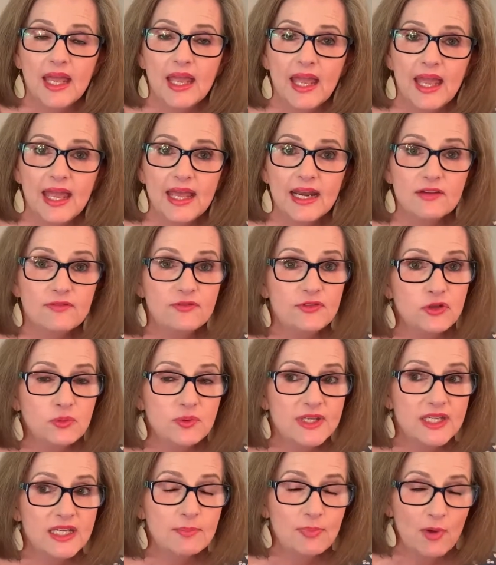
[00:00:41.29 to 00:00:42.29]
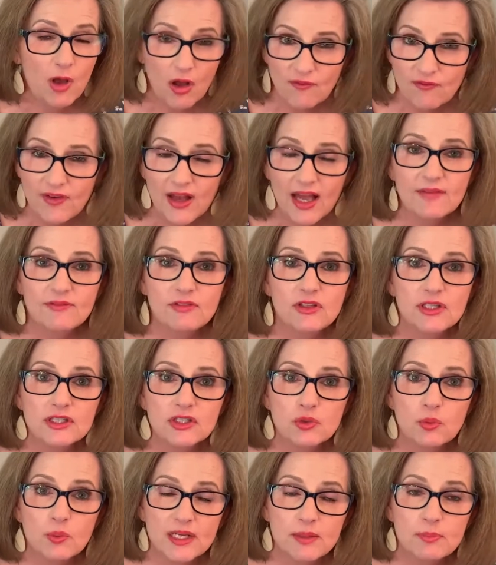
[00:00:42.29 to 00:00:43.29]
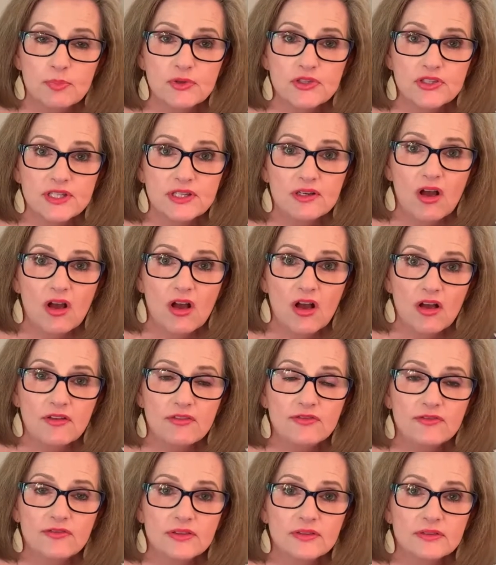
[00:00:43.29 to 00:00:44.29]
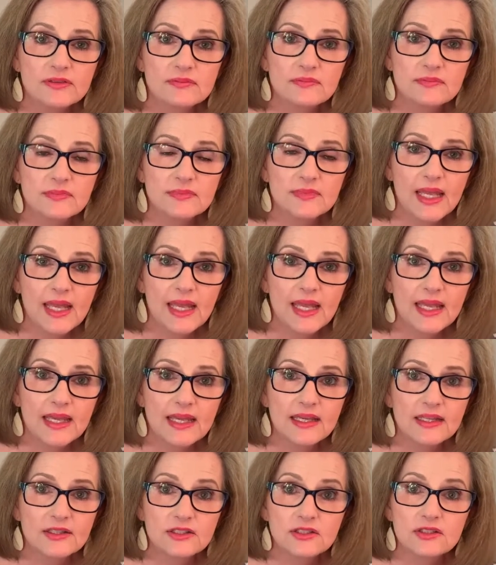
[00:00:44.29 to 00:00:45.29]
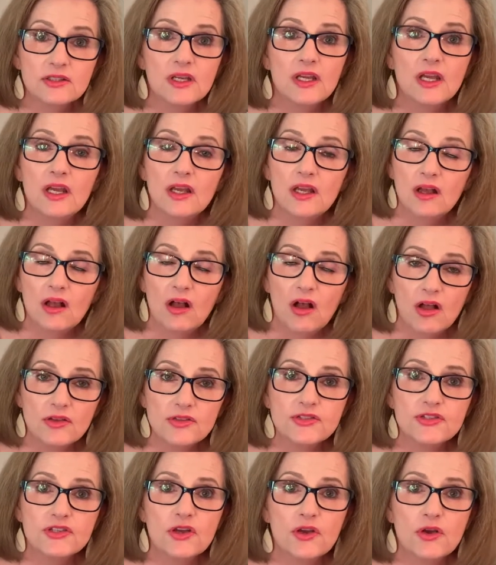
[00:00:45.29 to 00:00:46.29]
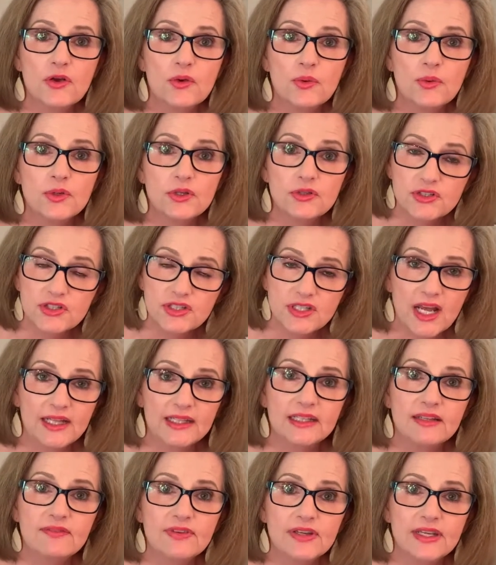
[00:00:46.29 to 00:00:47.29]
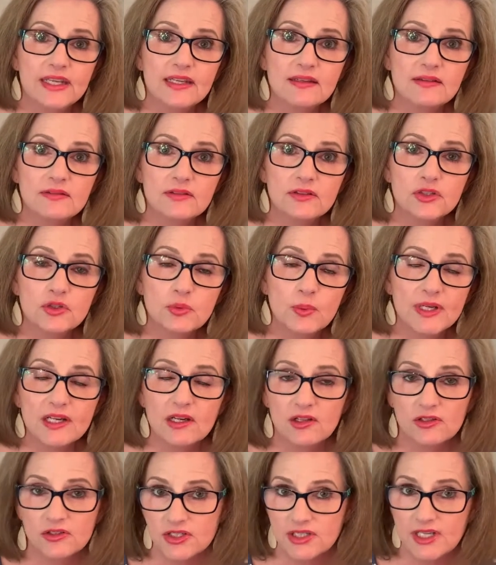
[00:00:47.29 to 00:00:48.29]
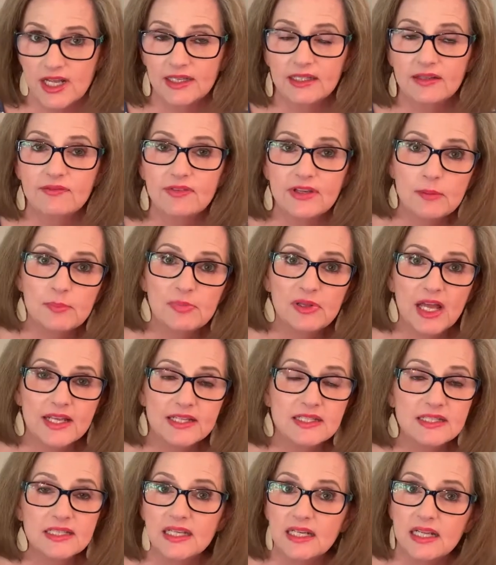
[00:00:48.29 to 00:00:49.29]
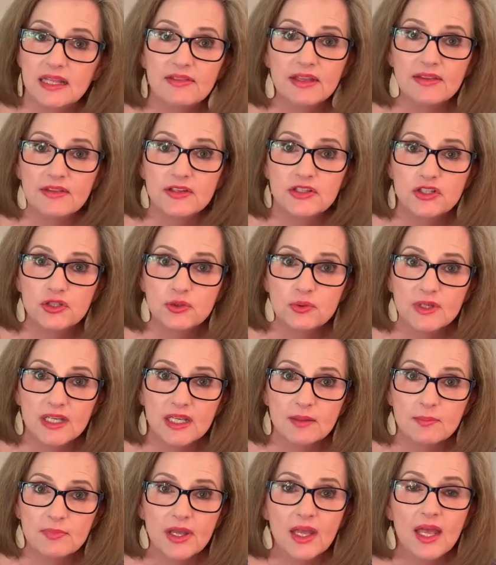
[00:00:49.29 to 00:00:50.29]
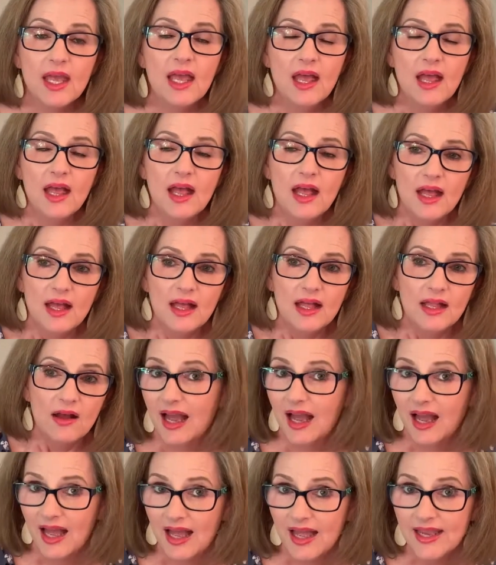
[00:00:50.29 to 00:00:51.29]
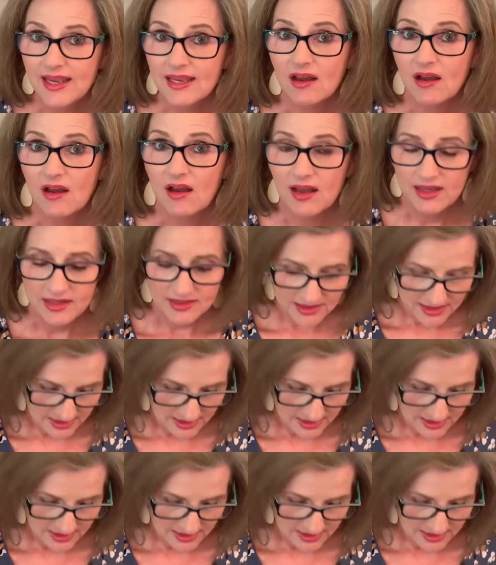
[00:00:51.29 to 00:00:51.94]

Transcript: And if you keep all 5, you get 20% off. And also your styling fee, your $20 styling fee applies to anything that you keep. I got